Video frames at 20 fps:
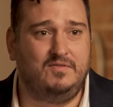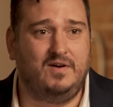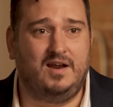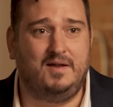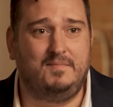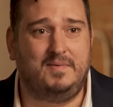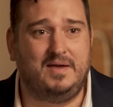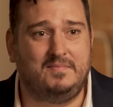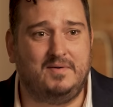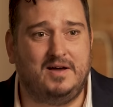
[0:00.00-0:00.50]
got
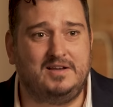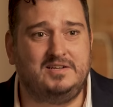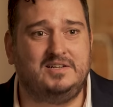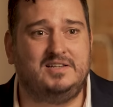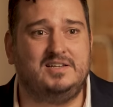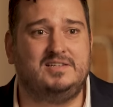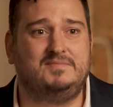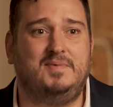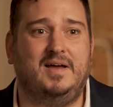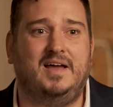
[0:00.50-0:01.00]
a big budget
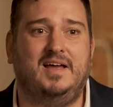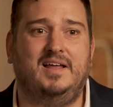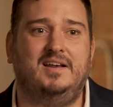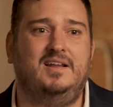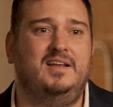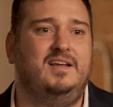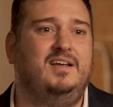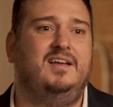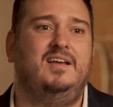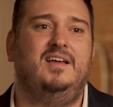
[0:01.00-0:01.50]
to
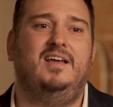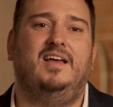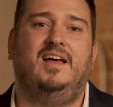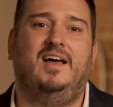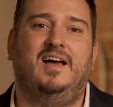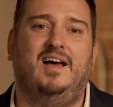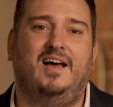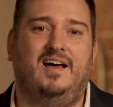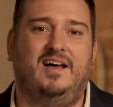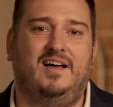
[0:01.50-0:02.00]
spend,
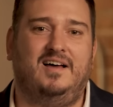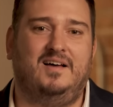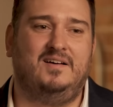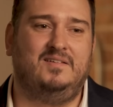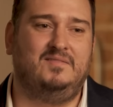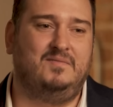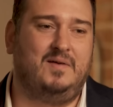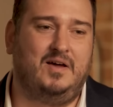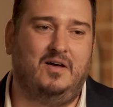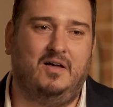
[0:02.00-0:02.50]

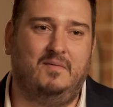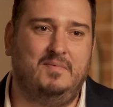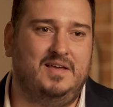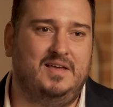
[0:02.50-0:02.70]
by all